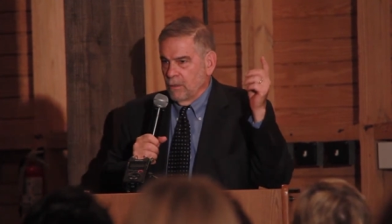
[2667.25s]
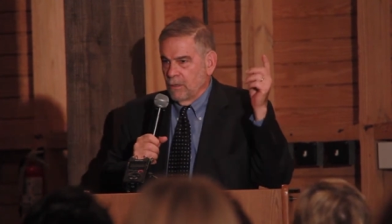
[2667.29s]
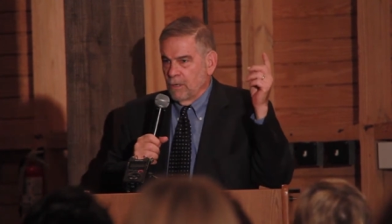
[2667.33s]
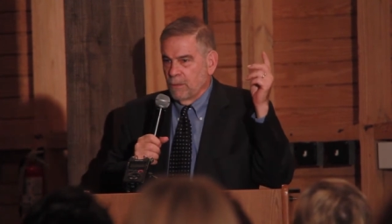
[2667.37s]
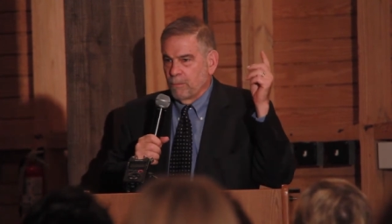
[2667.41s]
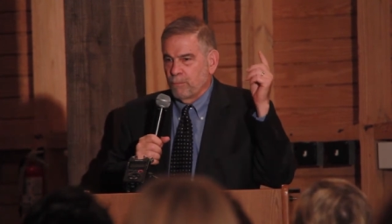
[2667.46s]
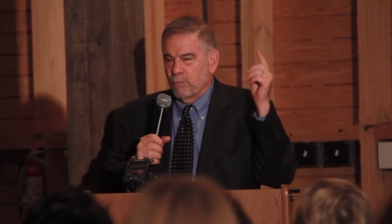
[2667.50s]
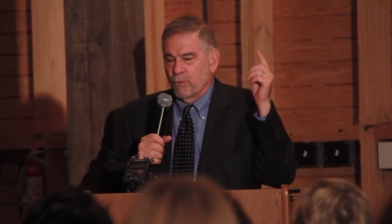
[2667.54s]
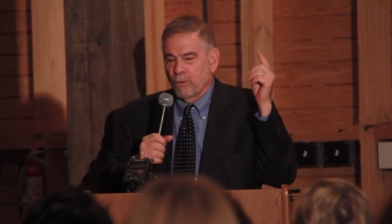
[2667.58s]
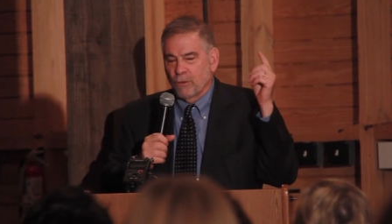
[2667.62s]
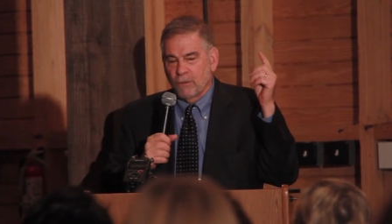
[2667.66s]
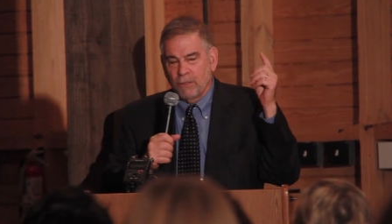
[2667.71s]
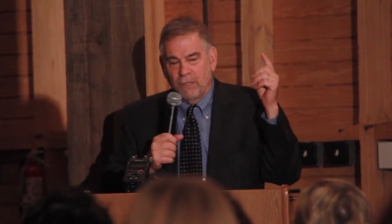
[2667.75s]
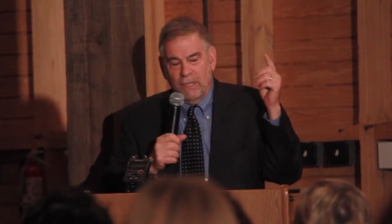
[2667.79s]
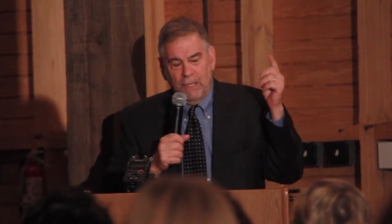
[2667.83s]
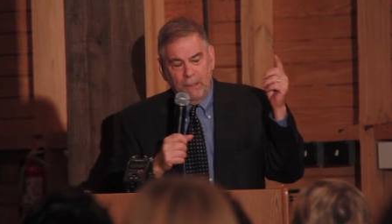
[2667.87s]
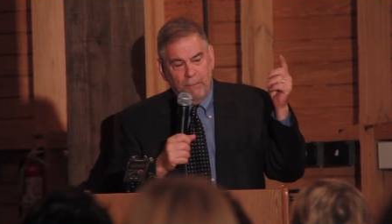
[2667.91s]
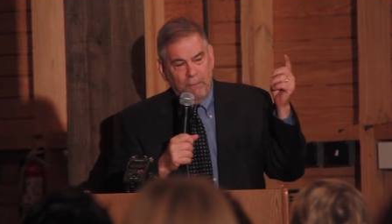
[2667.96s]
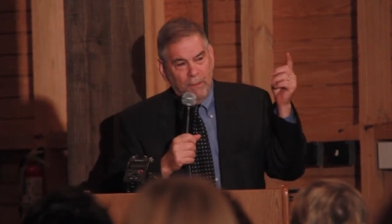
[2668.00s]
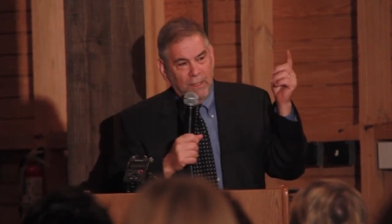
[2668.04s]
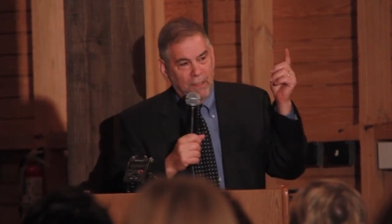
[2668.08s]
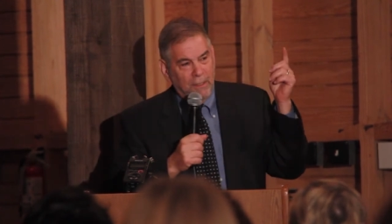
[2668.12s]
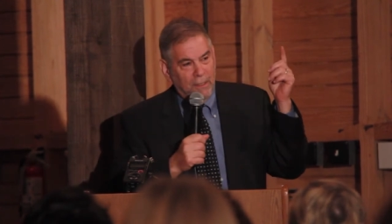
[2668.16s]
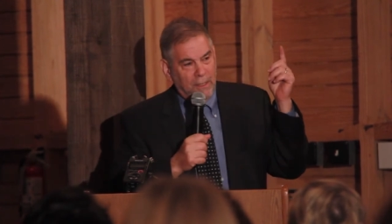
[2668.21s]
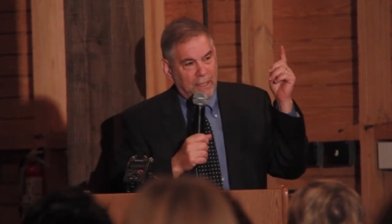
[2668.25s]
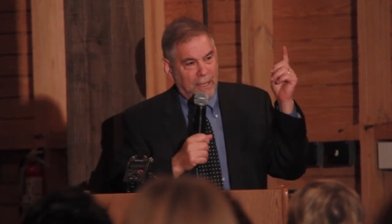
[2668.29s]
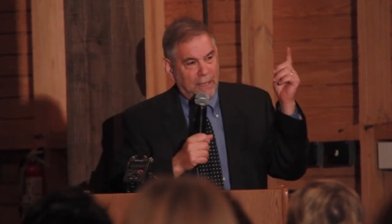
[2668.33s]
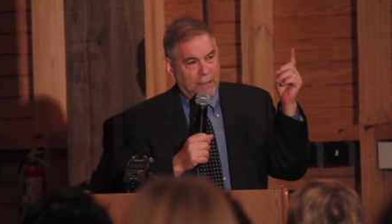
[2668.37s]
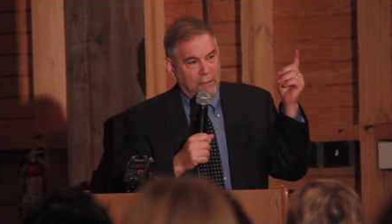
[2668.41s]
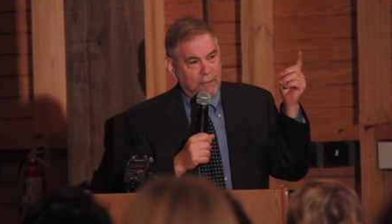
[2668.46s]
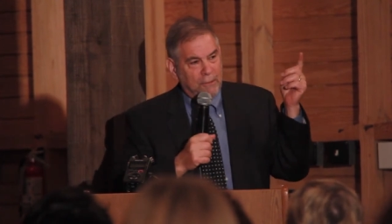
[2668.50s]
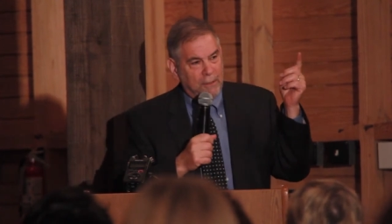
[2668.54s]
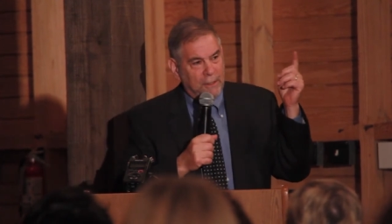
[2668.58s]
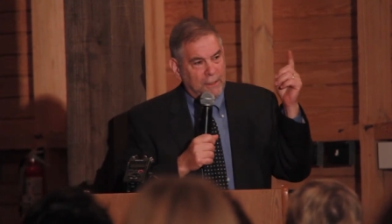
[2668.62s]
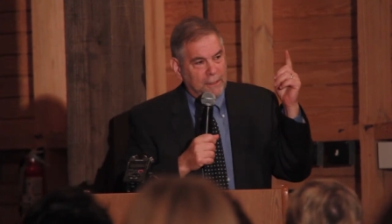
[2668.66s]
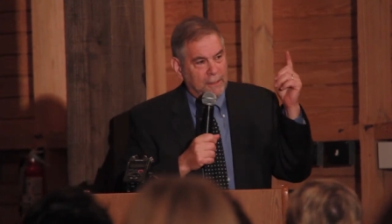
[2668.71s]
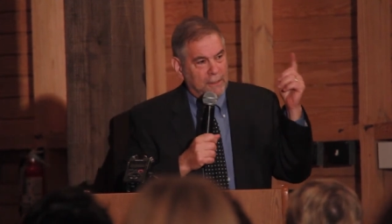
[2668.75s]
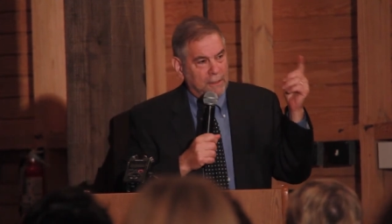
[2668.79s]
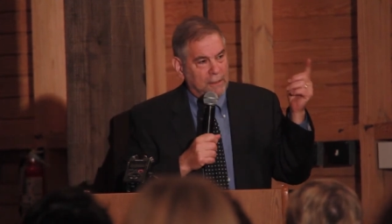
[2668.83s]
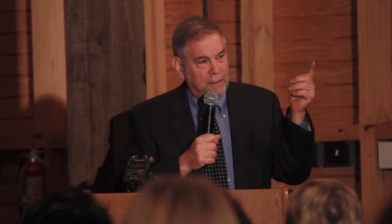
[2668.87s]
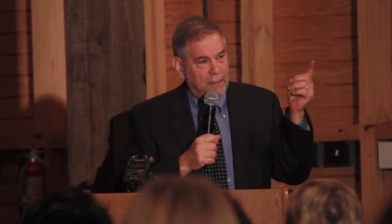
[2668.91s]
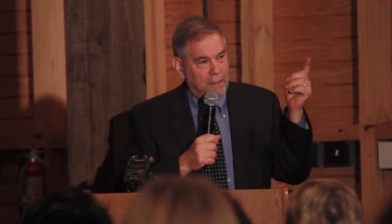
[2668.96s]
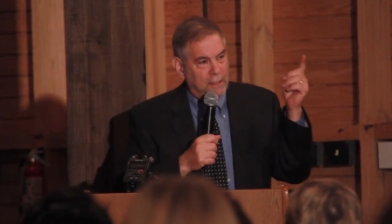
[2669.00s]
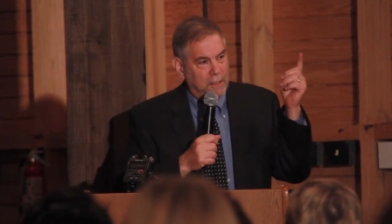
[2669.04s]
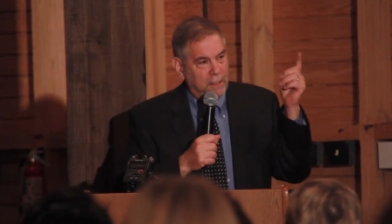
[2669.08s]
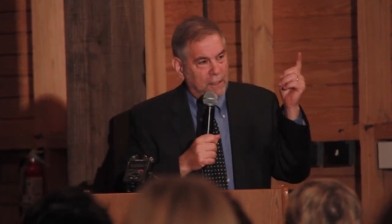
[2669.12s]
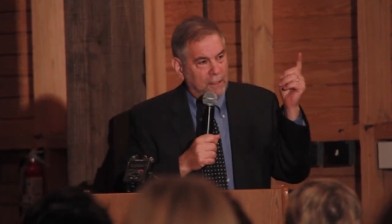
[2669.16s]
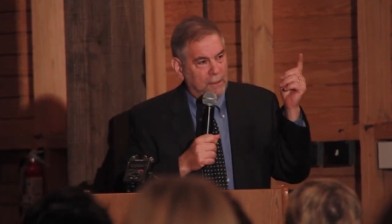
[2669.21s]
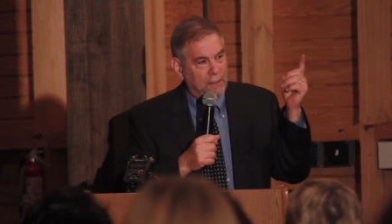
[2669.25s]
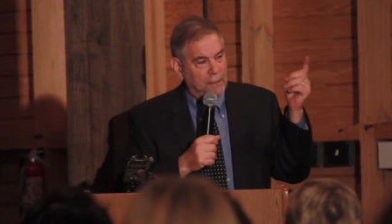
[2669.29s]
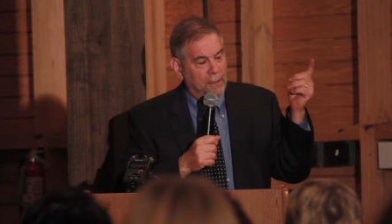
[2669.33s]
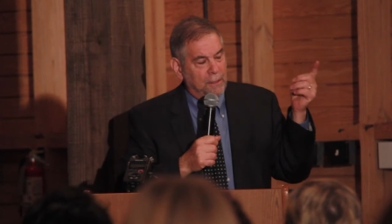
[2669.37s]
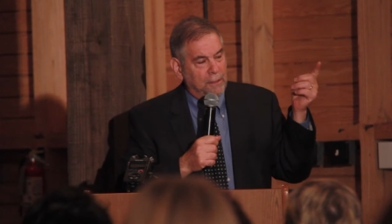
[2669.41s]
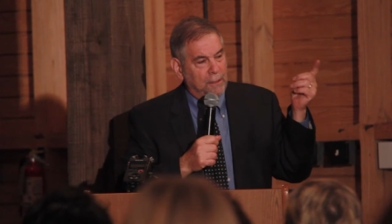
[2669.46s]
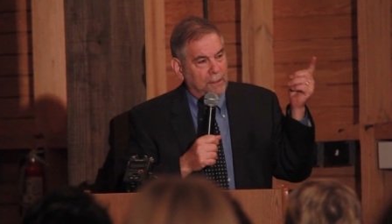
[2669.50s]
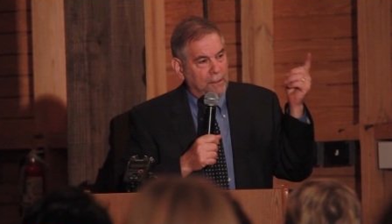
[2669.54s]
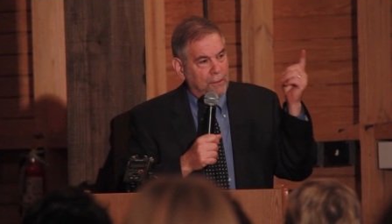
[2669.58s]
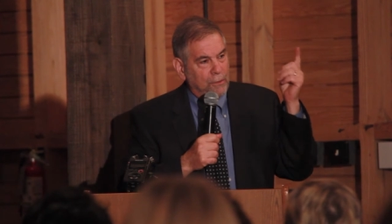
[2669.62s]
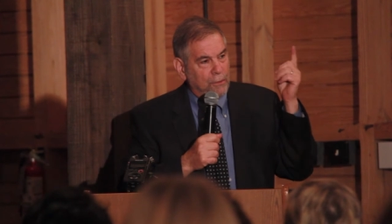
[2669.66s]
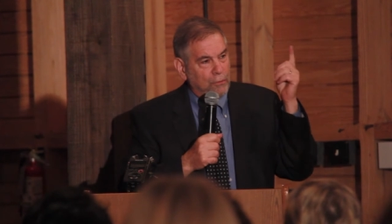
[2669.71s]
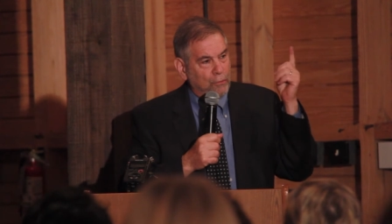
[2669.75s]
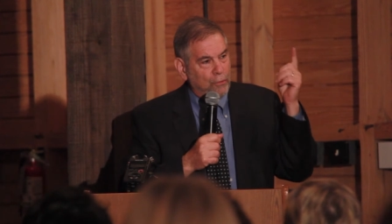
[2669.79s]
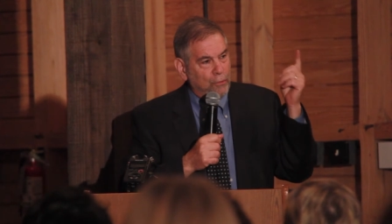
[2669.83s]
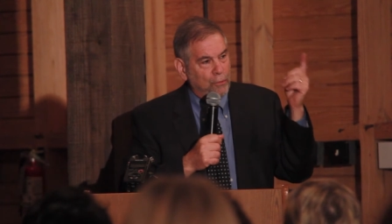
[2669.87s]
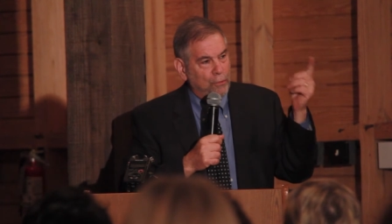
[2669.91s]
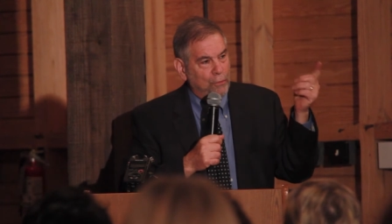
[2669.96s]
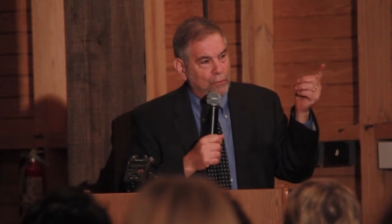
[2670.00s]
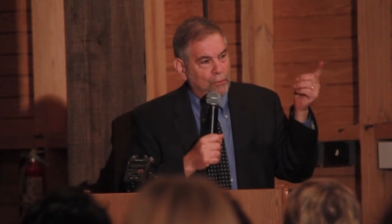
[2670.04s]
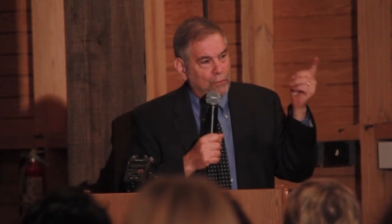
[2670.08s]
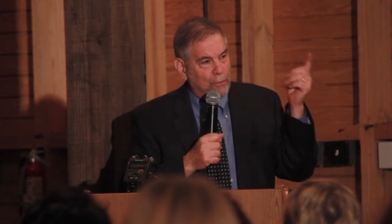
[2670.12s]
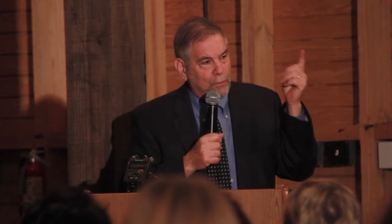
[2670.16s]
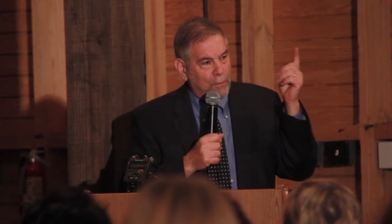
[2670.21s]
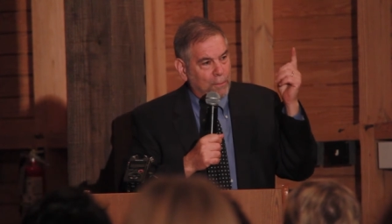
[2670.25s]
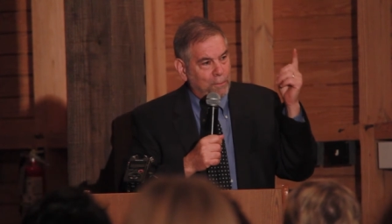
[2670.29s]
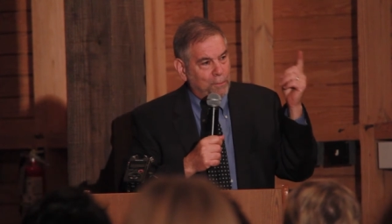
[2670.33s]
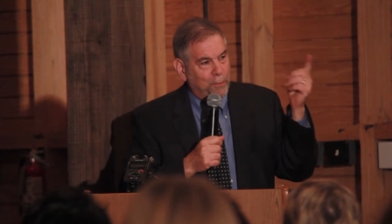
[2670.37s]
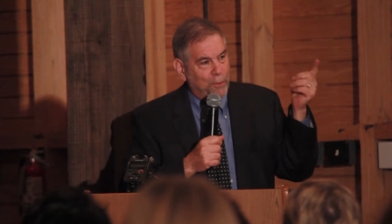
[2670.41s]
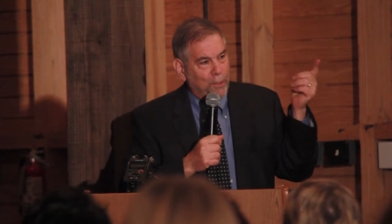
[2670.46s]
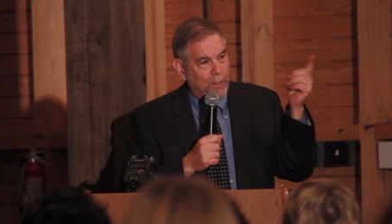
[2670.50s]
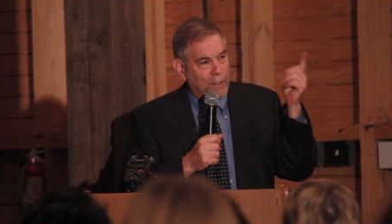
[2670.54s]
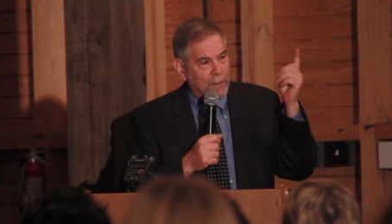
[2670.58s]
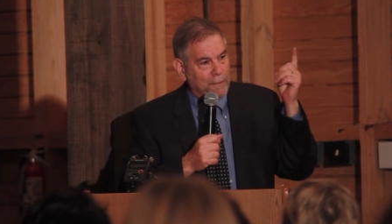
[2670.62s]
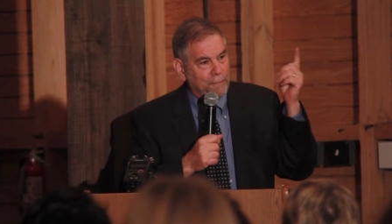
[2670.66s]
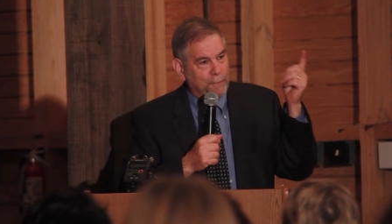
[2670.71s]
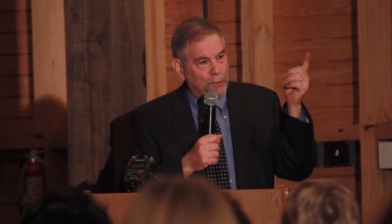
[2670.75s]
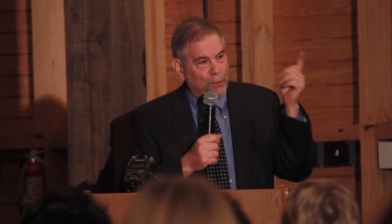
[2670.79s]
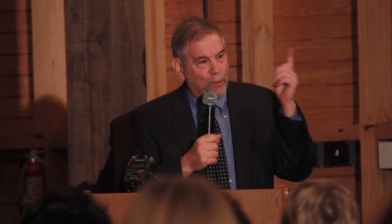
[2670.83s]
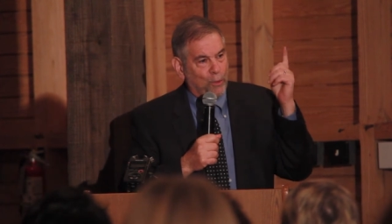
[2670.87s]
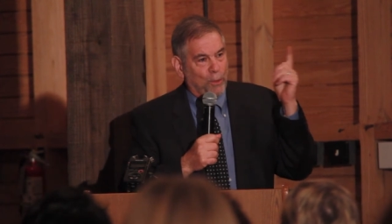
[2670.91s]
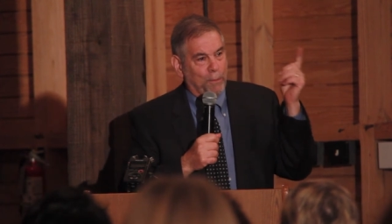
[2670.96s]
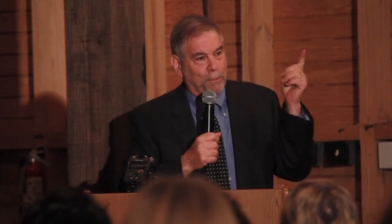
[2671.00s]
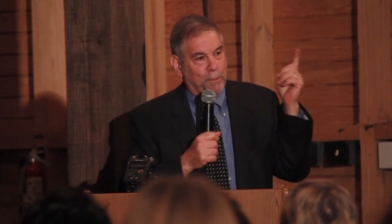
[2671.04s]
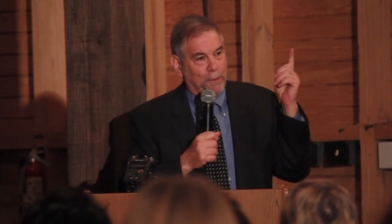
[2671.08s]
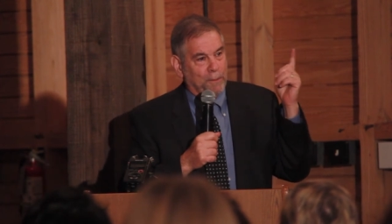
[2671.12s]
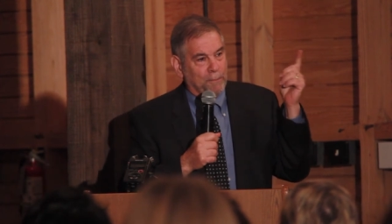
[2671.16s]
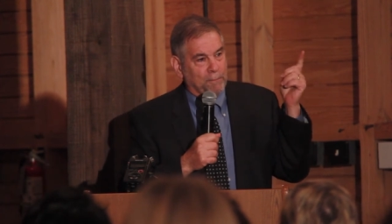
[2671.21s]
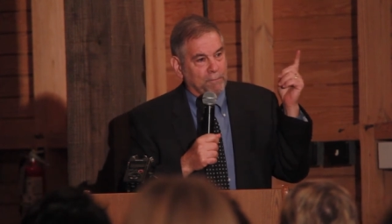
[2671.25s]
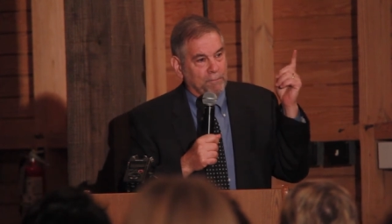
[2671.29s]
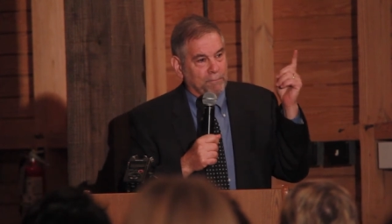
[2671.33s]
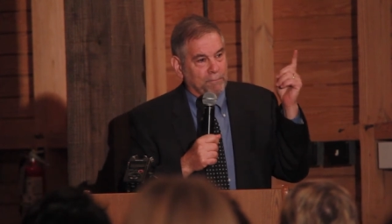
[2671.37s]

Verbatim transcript: are proclaiming loudly and clearly that the Jews are a part of Europe.